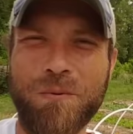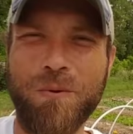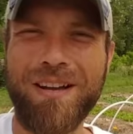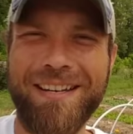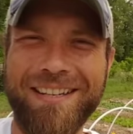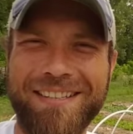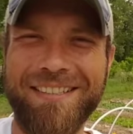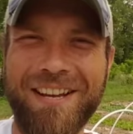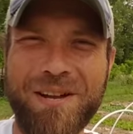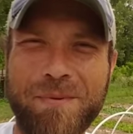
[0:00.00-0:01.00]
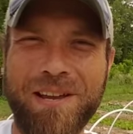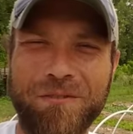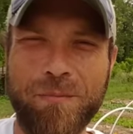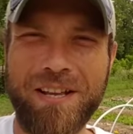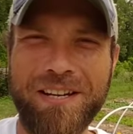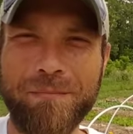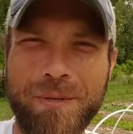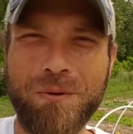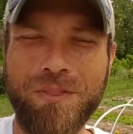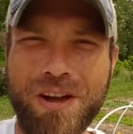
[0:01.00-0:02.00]
What is up, everybody?
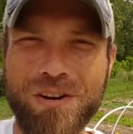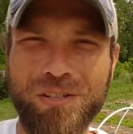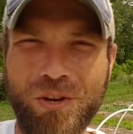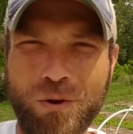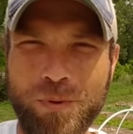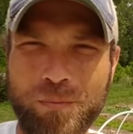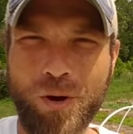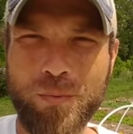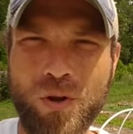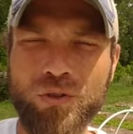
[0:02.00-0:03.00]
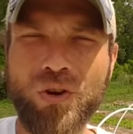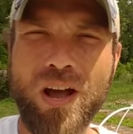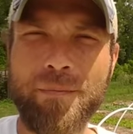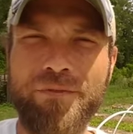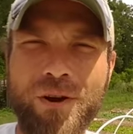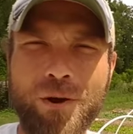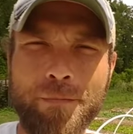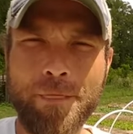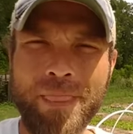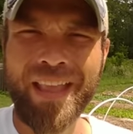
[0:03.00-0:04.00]
Bill with Honest Open Permaculture, Hop
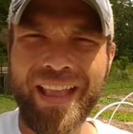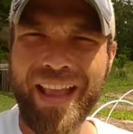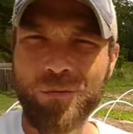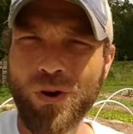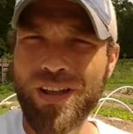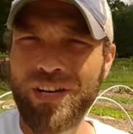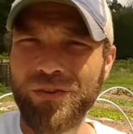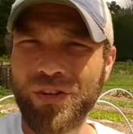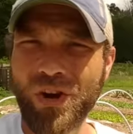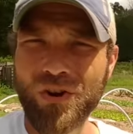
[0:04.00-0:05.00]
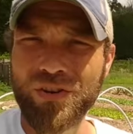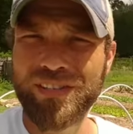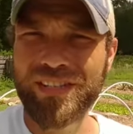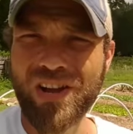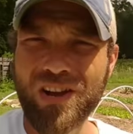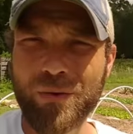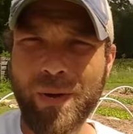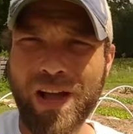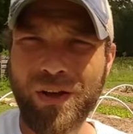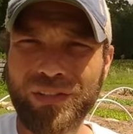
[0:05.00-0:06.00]
Farm, and we're out here in the garden to talk
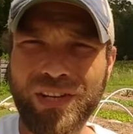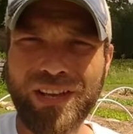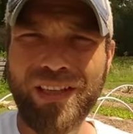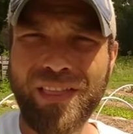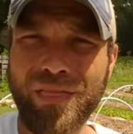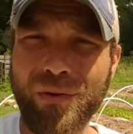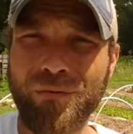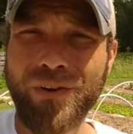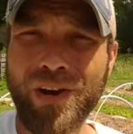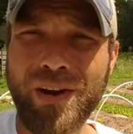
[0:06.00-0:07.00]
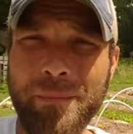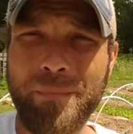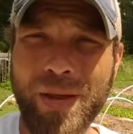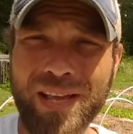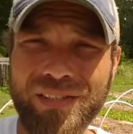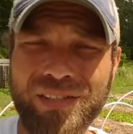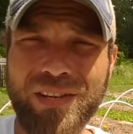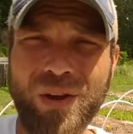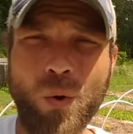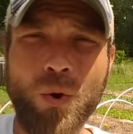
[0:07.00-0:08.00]
about the very best
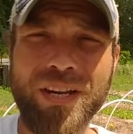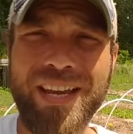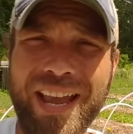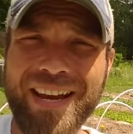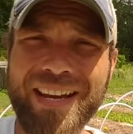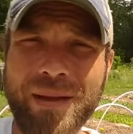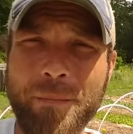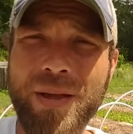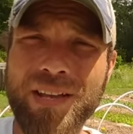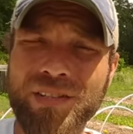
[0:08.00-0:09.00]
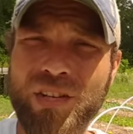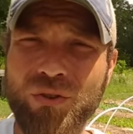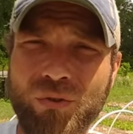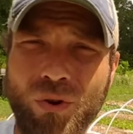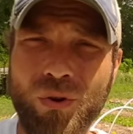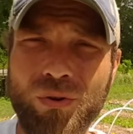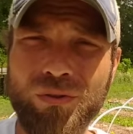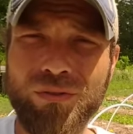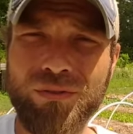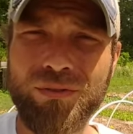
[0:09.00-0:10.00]
organic pest control
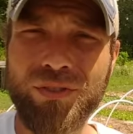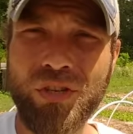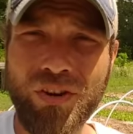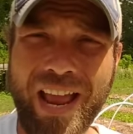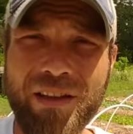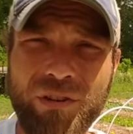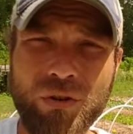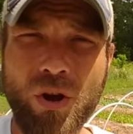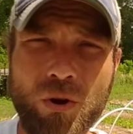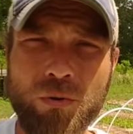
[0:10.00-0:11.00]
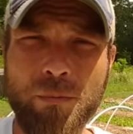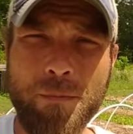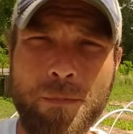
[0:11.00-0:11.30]
you can have in your garden.